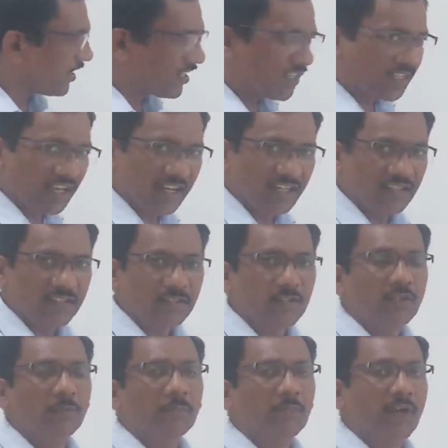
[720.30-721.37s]

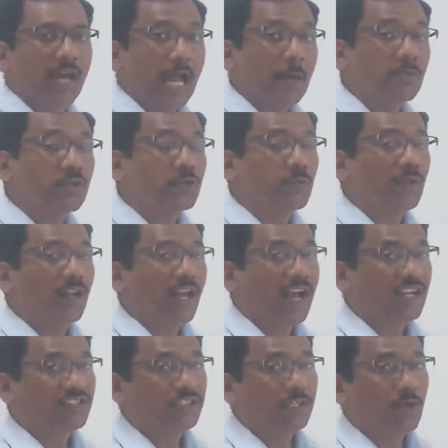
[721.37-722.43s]
indicates habitual
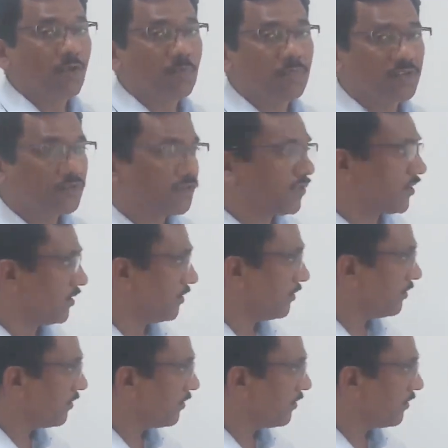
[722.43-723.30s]
action of a person.